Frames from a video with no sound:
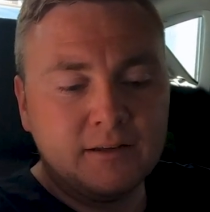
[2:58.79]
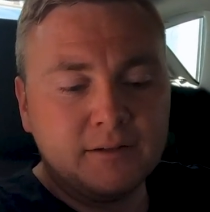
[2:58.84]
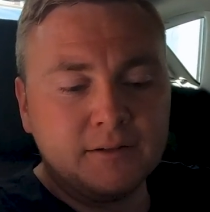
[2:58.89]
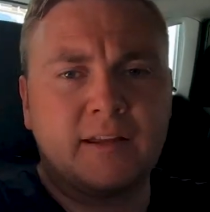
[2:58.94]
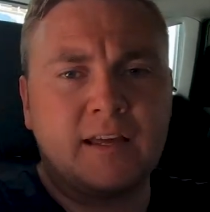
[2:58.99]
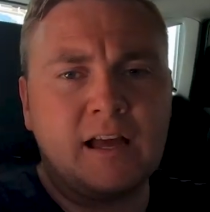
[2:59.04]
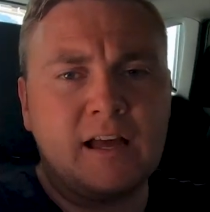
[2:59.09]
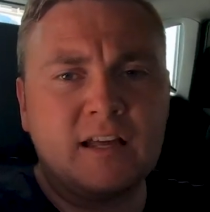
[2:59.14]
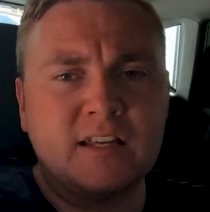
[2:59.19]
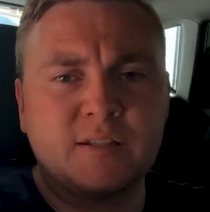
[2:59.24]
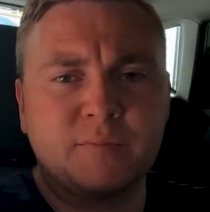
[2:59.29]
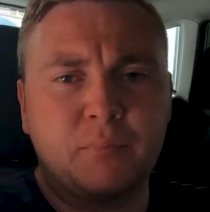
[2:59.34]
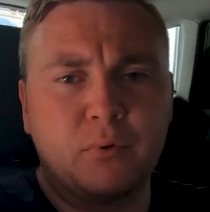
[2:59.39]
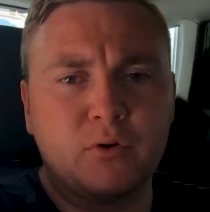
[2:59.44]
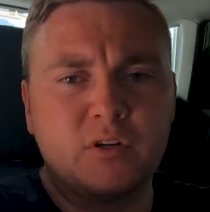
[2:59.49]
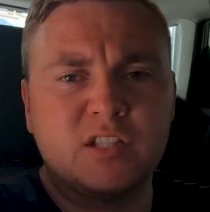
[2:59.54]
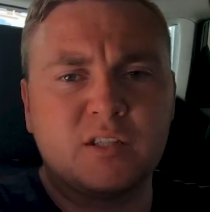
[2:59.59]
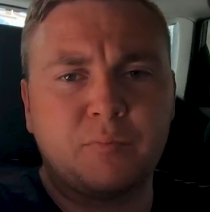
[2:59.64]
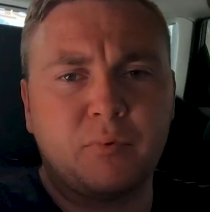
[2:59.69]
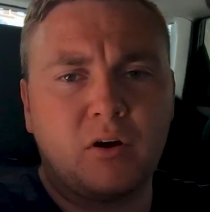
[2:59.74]
The car's
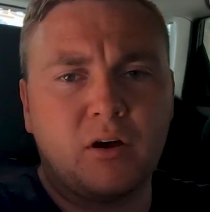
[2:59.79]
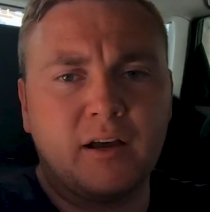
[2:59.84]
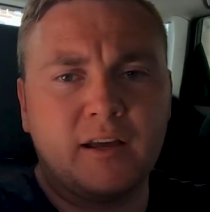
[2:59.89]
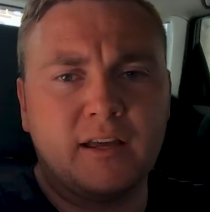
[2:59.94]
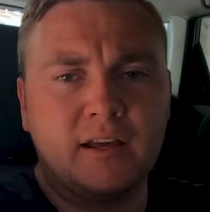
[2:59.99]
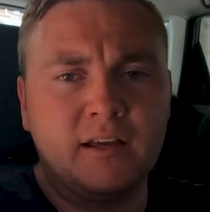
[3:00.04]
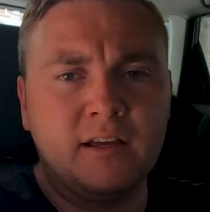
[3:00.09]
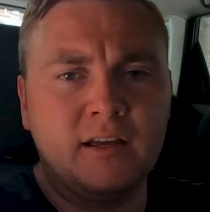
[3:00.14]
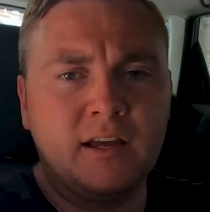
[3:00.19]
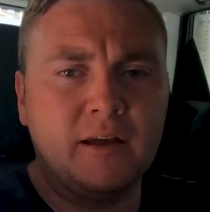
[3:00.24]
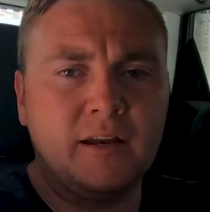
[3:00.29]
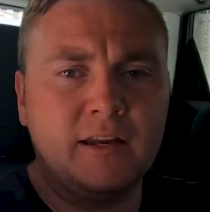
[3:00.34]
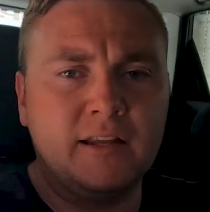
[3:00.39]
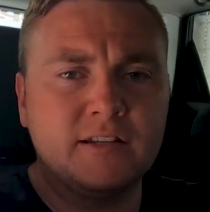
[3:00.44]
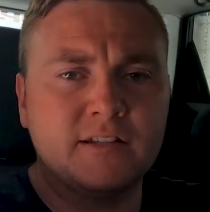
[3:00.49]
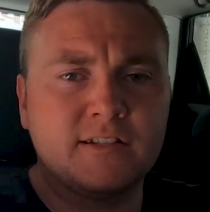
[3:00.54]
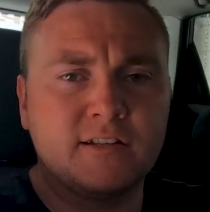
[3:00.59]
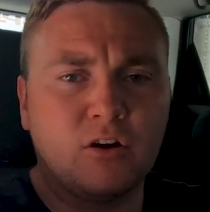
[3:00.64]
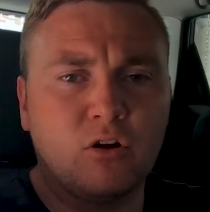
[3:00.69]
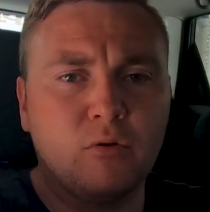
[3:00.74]
boost spiking, and
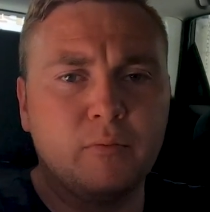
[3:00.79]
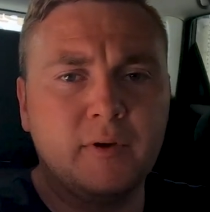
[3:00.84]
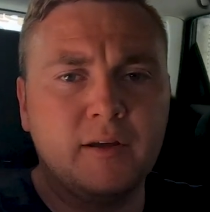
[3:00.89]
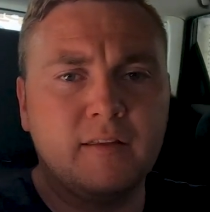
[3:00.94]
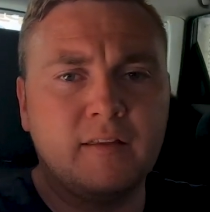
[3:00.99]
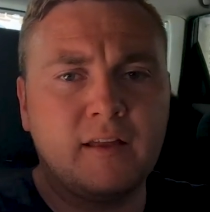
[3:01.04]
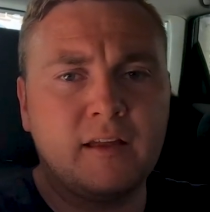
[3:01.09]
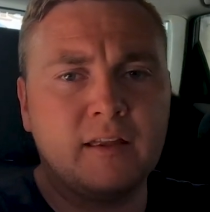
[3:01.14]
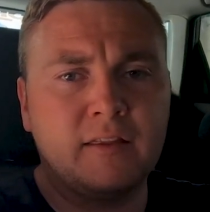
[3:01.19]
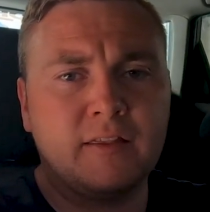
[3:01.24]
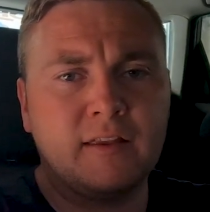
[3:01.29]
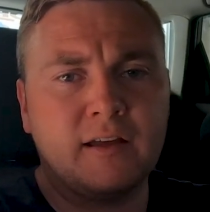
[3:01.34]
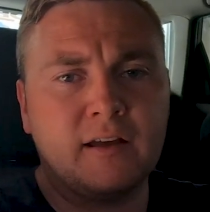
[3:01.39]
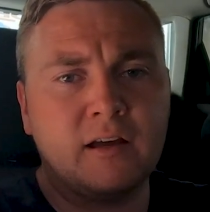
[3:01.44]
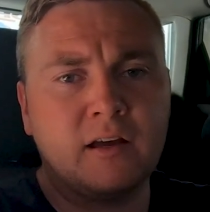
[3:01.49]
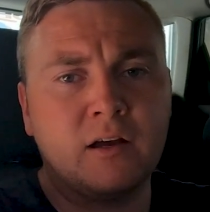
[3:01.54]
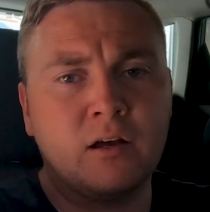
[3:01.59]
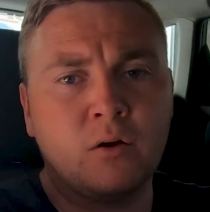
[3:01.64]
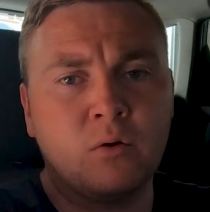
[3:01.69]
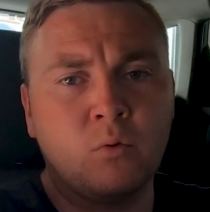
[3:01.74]
he's told me that
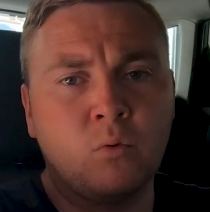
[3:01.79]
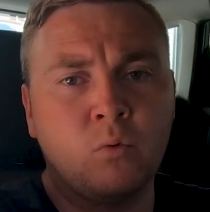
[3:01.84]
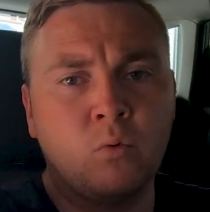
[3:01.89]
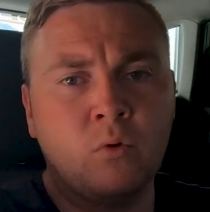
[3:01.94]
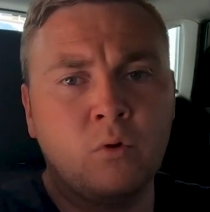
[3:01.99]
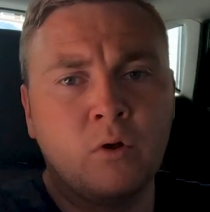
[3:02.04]
the